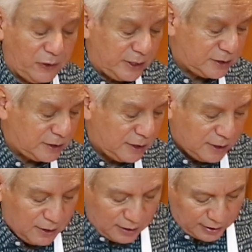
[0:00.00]
fresh.
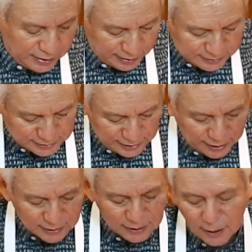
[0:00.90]
I can't
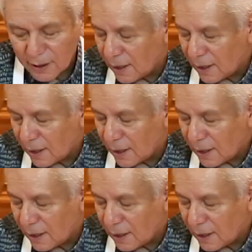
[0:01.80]
stand